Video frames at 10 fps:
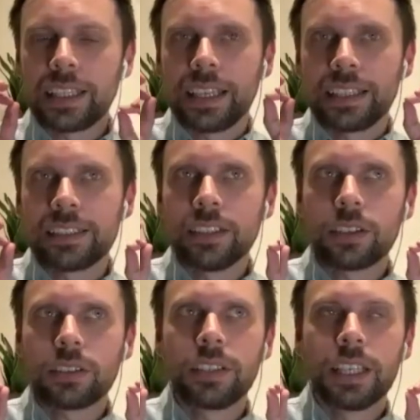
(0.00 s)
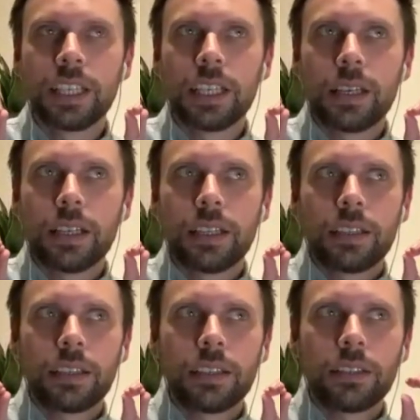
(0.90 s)
it's not.
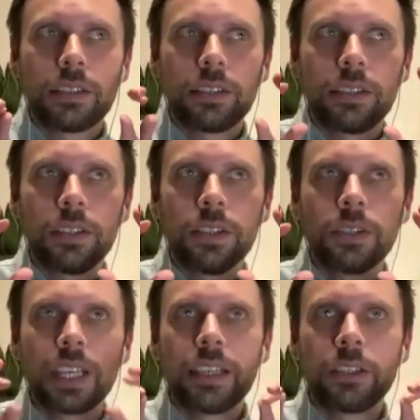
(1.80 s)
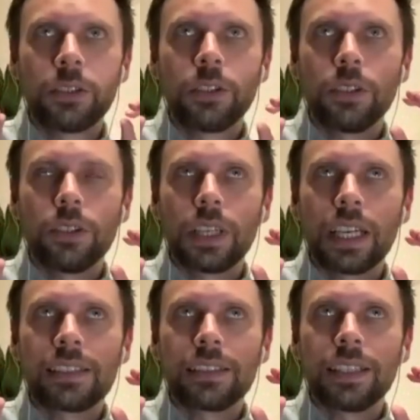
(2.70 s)
You know,
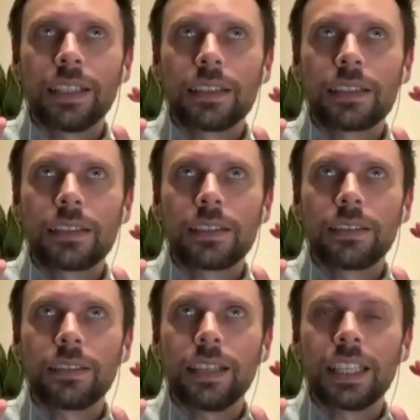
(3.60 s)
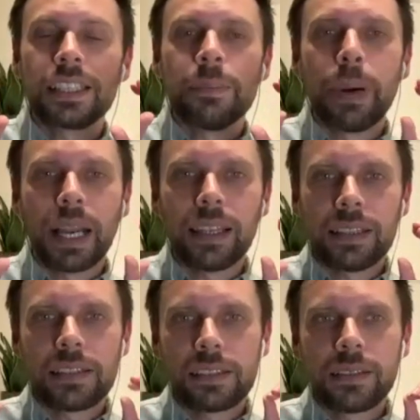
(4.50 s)
it's in
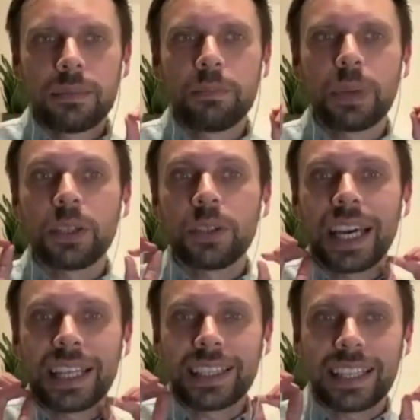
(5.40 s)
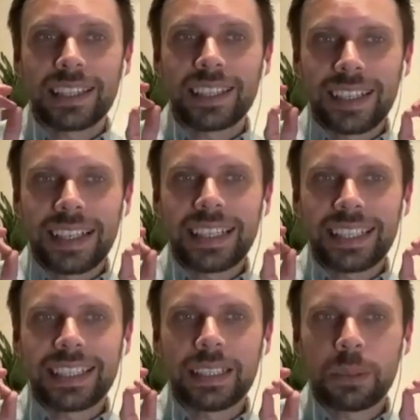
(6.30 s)
balance, but you get that
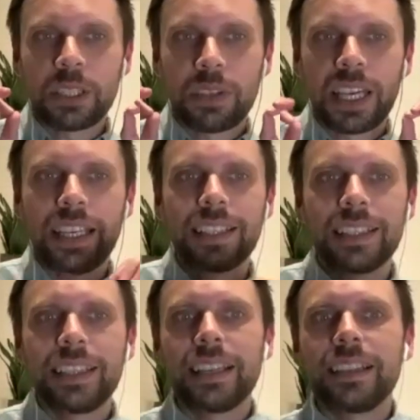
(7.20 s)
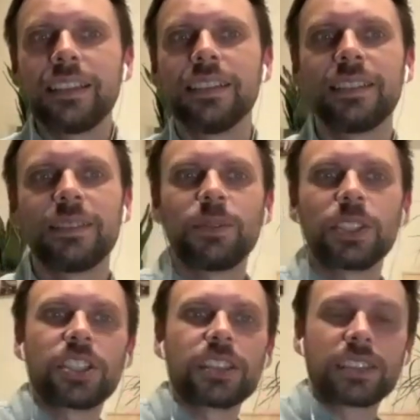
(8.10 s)
tiny bit of heat at the end, which
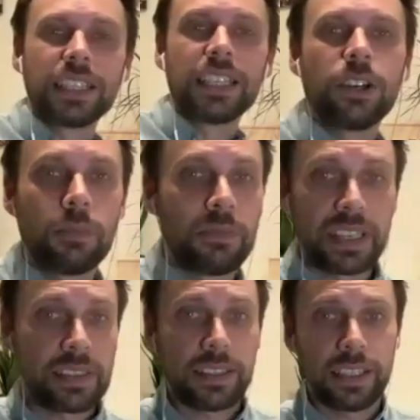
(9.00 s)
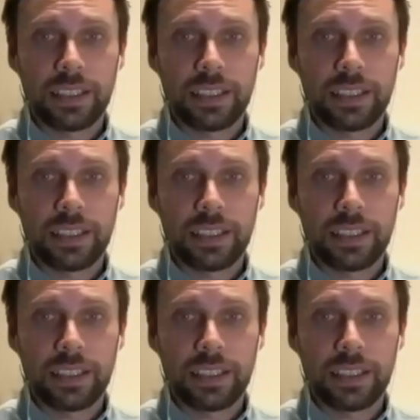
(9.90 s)
is obviously